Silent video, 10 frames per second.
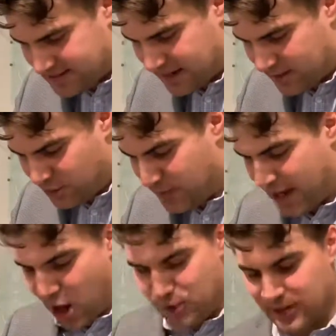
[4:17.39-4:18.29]
then you may
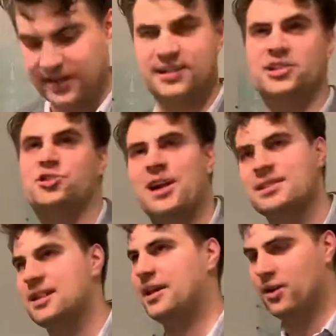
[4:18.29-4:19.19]
only need to
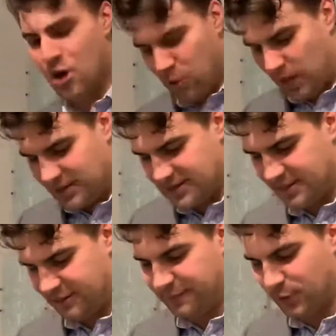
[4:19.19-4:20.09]
translate once
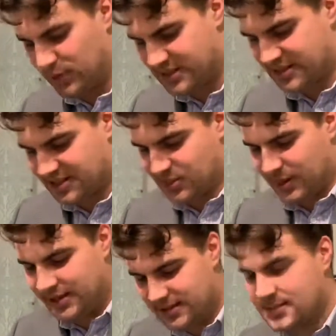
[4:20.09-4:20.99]
every 4 to 6
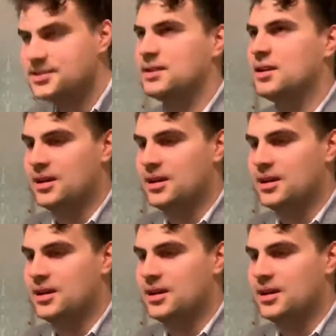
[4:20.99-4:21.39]
weeks.